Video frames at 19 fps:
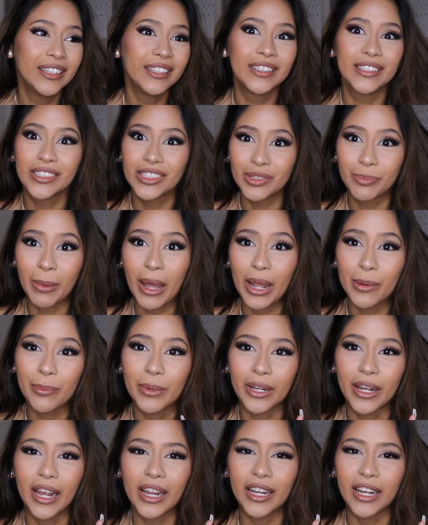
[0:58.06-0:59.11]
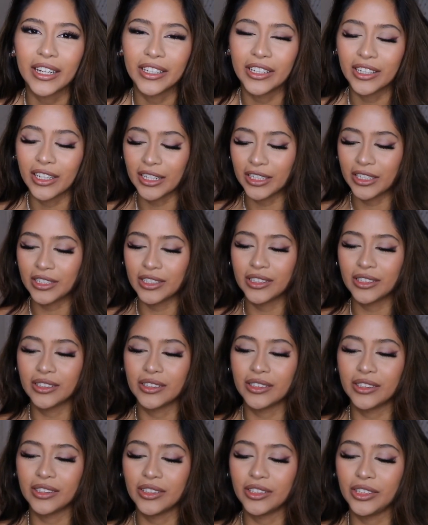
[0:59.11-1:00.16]
this is bad, but I kind of
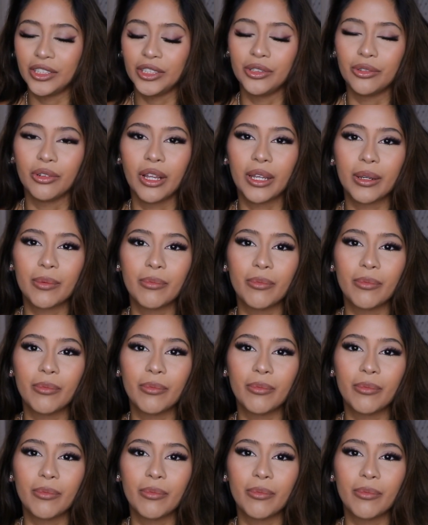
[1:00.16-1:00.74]
like do like